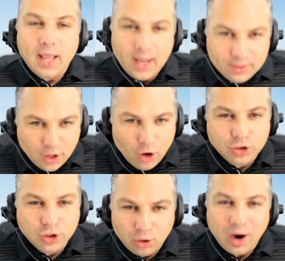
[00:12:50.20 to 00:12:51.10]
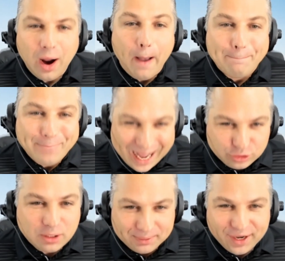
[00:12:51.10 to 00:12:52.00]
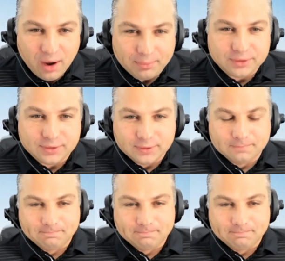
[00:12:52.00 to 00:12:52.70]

and those who are about to be humbled.